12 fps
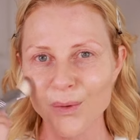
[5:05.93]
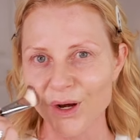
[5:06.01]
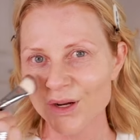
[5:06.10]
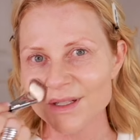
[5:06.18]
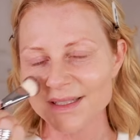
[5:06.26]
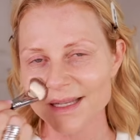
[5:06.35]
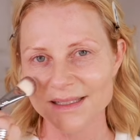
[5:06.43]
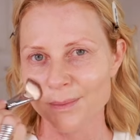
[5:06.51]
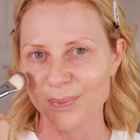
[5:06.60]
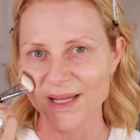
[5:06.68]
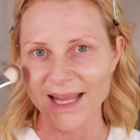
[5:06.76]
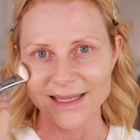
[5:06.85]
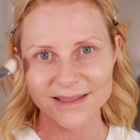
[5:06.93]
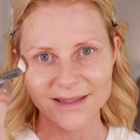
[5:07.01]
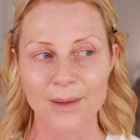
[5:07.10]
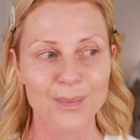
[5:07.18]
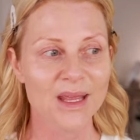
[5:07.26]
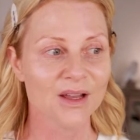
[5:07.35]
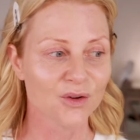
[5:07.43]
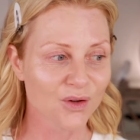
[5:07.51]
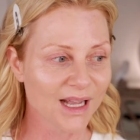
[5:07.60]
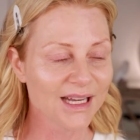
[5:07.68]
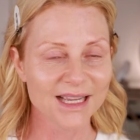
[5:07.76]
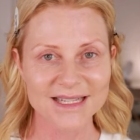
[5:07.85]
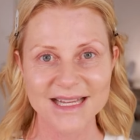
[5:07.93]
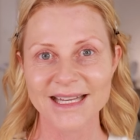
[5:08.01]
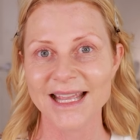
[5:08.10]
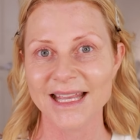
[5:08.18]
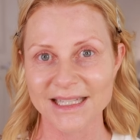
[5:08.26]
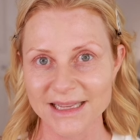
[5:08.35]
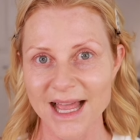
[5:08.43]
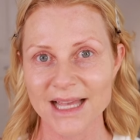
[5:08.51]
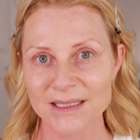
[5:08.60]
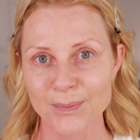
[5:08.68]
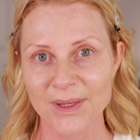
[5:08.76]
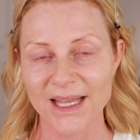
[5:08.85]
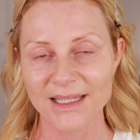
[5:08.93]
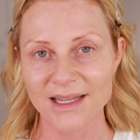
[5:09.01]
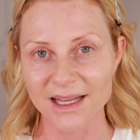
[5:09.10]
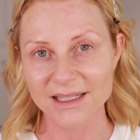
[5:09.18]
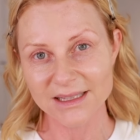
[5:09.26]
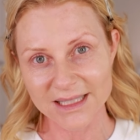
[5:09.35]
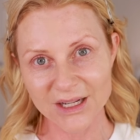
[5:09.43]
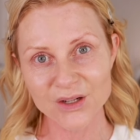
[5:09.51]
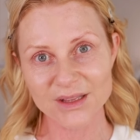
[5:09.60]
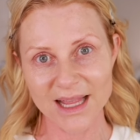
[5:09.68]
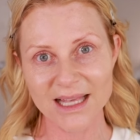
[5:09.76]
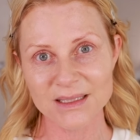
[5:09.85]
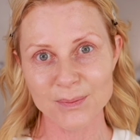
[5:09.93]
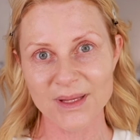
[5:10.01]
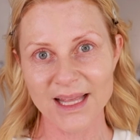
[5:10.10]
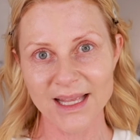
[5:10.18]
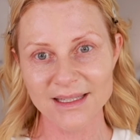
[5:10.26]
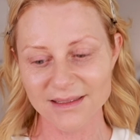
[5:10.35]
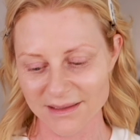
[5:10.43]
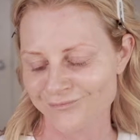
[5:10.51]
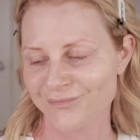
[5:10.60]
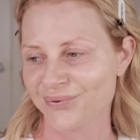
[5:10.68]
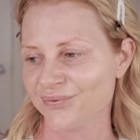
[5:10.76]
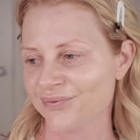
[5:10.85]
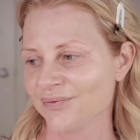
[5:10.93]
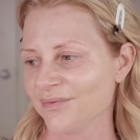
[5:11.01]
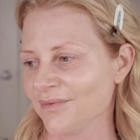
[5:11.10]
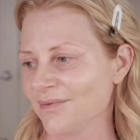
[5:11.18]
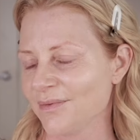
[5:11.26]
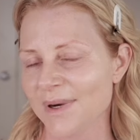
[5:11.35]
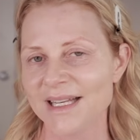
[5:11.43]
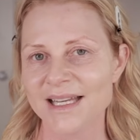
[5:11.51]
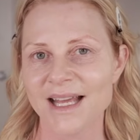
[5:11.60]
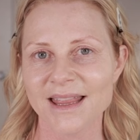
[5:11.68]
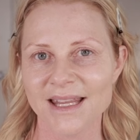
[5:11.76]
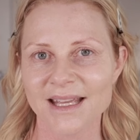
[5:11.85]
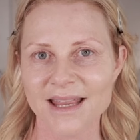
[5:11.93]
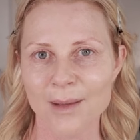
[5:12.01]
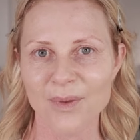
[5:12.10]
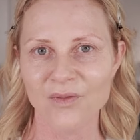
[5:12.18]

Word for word: works? It's a plate. It'd be a great idea to get a glass plate, a clear glass plate. Why didn't I think of that